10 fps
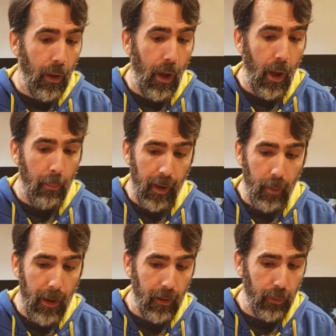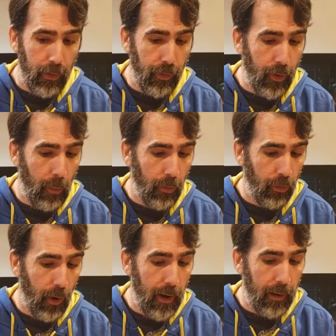Battle Mastery for Double
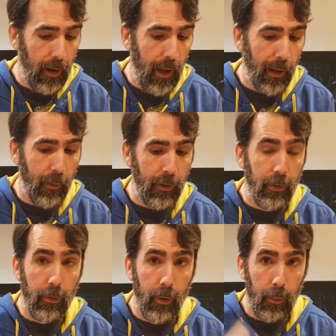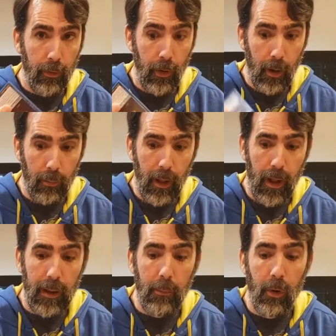Strike. Aqueous Form for
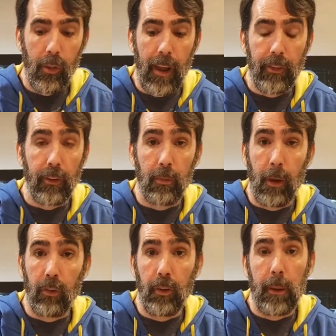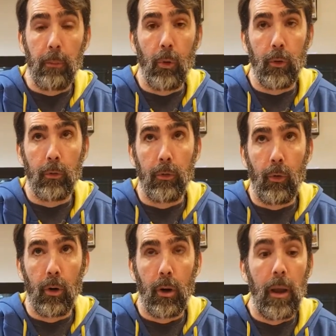Unblockable. That's especially important
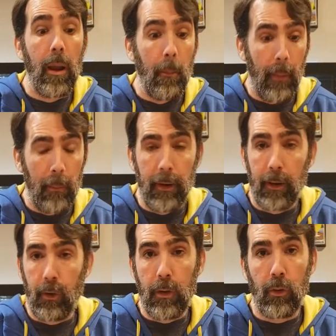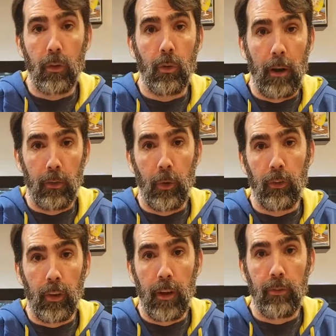for my big creatures who I
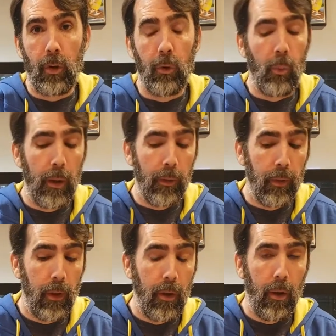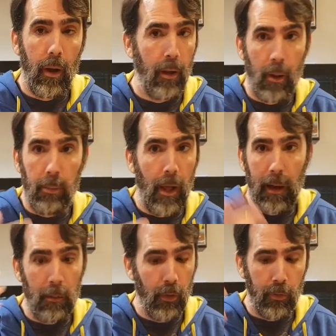switch the life total with.
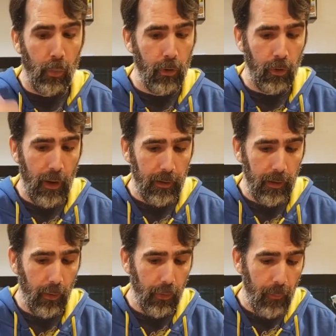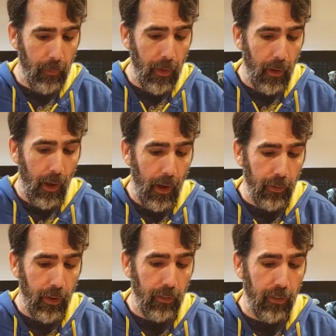Unblockable. It's one-shot kills.
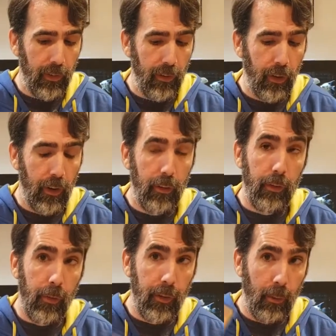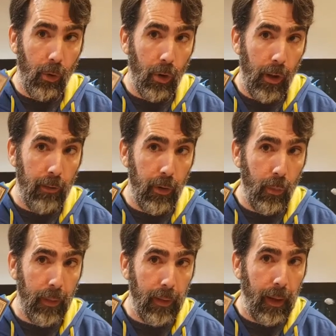Test of Endurance. 50 or more life, you
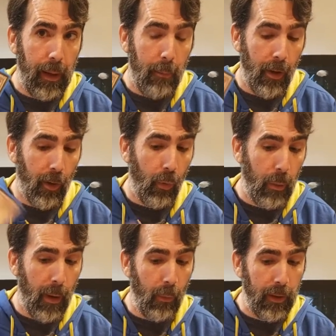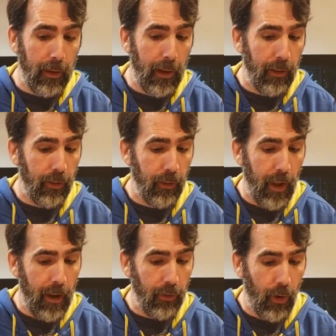win the game. Another one of my win cons in
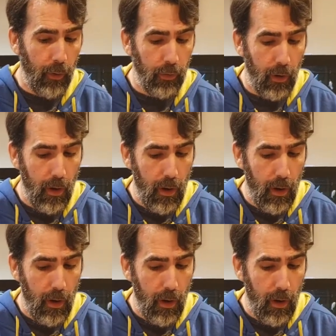Daxos.